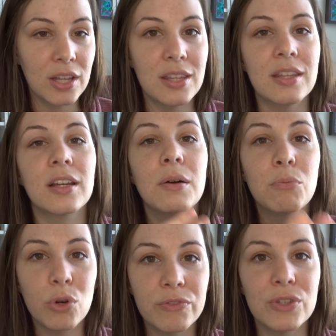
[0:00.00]
and then I got
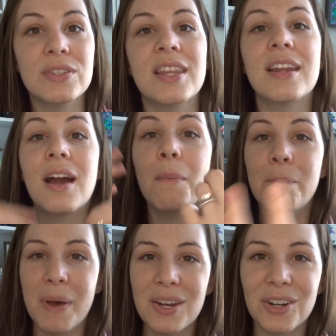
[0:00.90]
more views, and then I
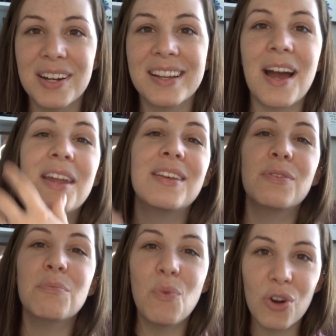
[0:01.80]
got better, and I got
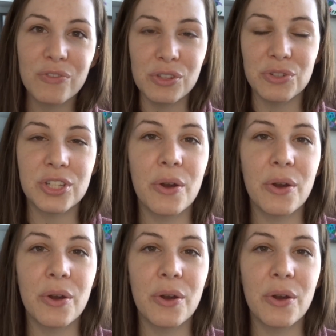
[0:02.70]
even more views.